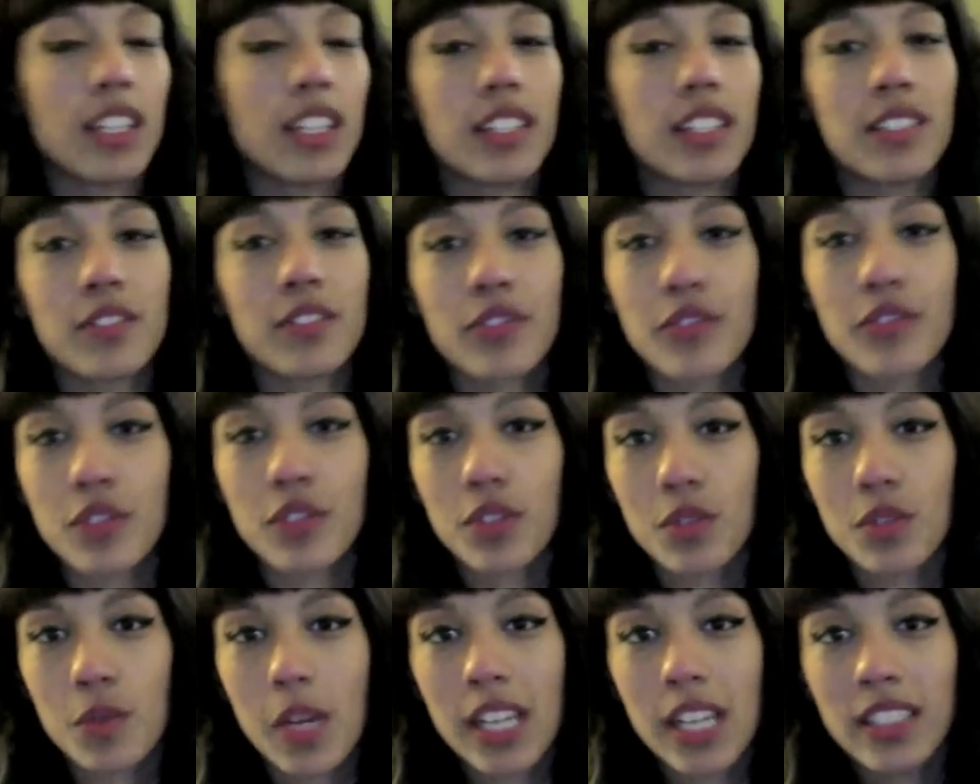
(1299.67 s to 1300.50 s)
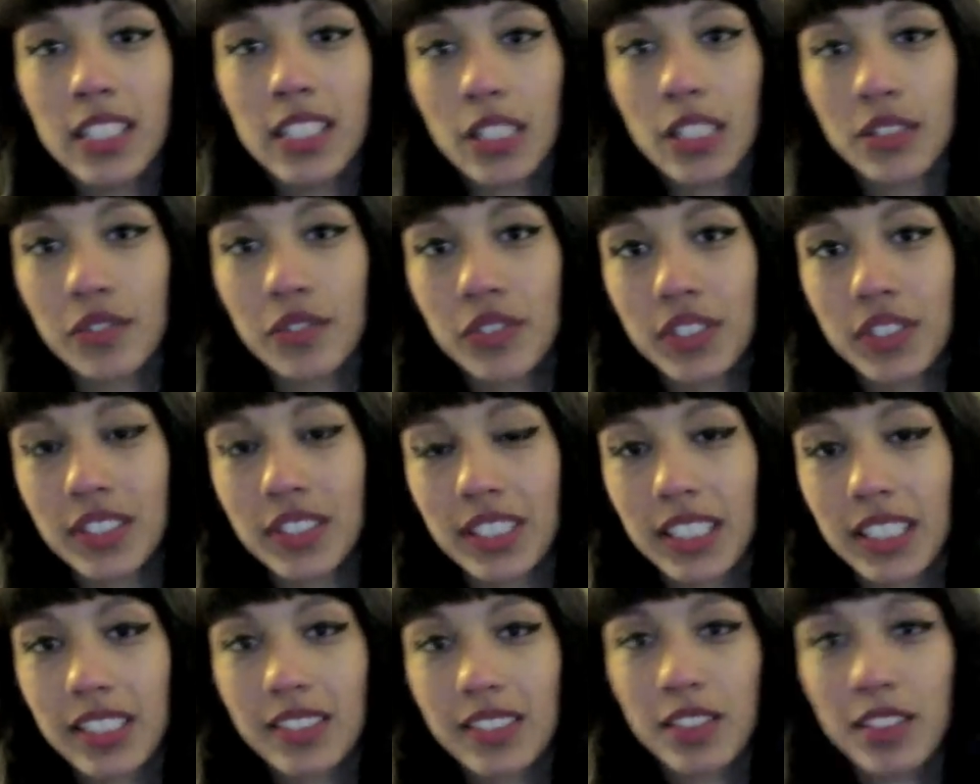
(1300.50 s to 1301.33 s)
For a while now, it feels
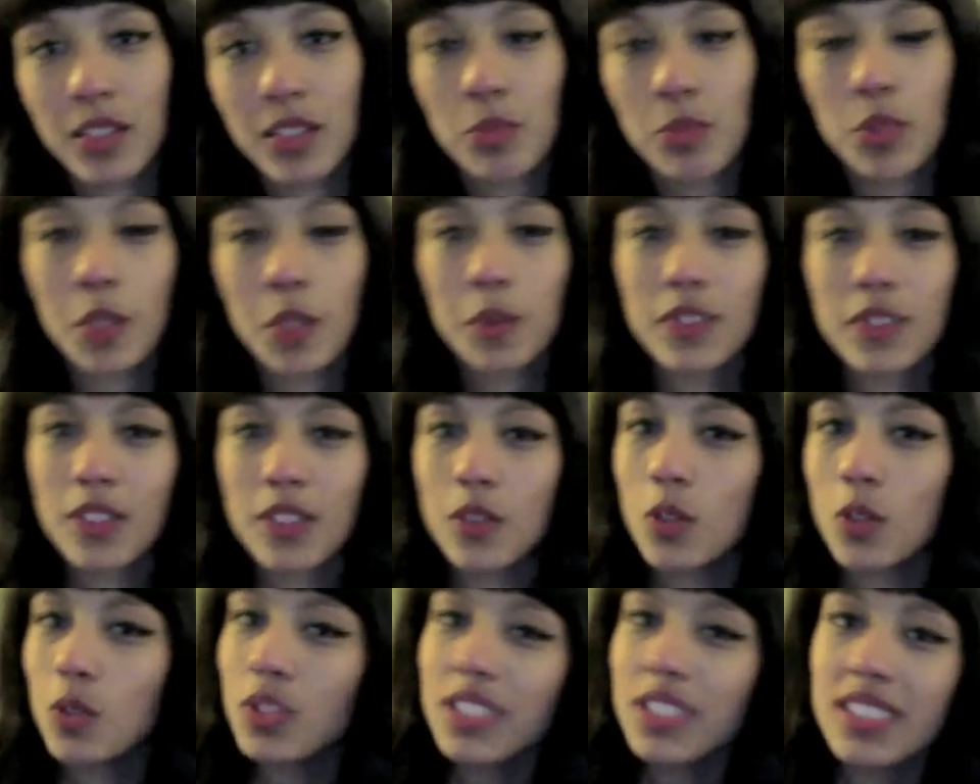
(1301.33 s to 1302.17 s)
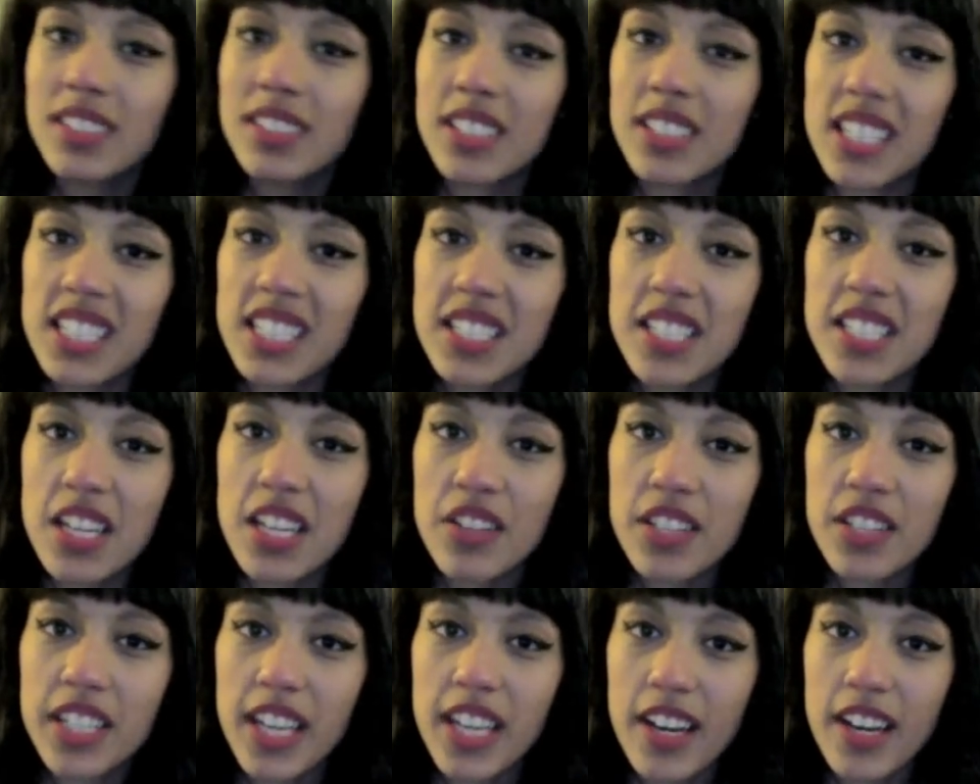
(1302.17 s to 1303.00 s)
like it's to the point where it's like only
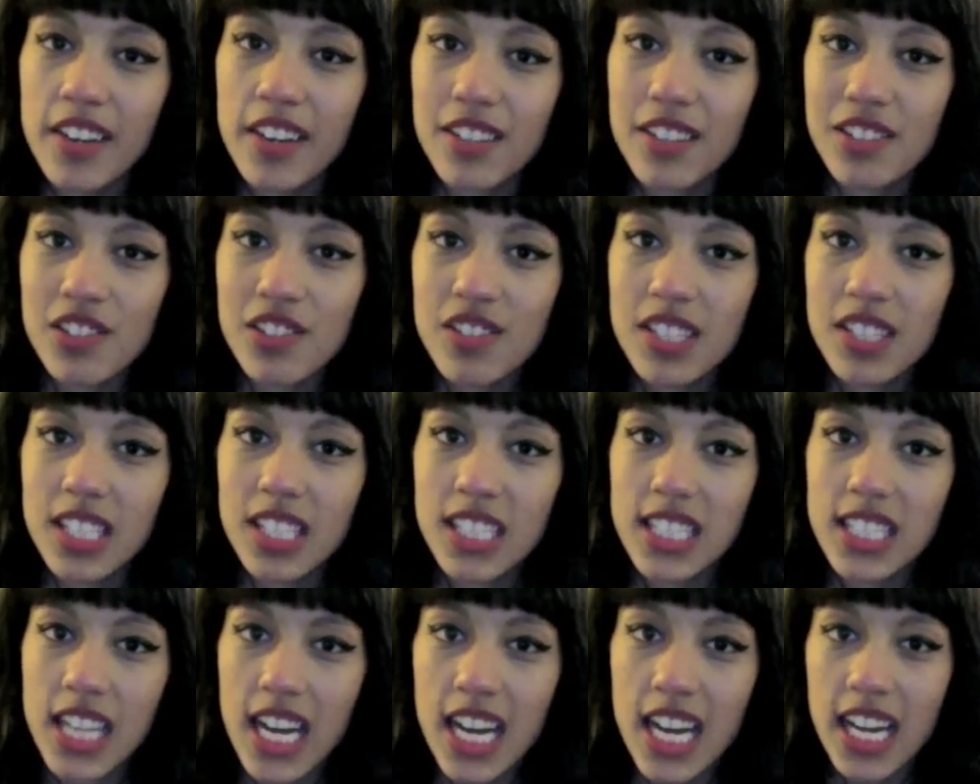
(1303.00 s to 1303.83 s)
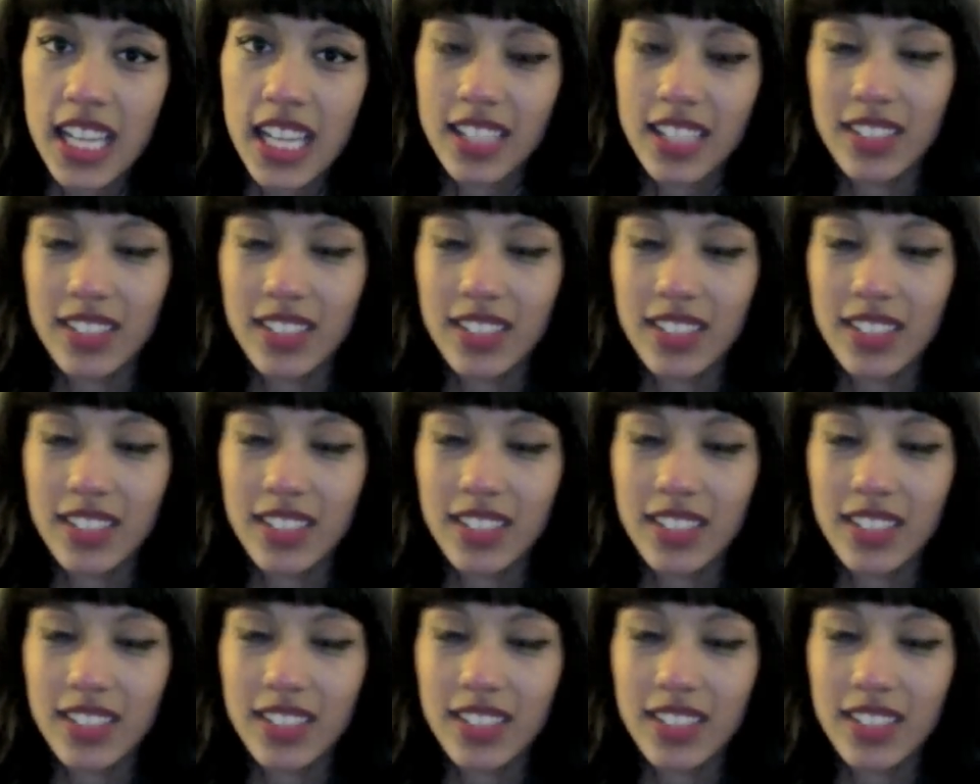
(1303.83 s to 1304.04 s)
secondary characters can die.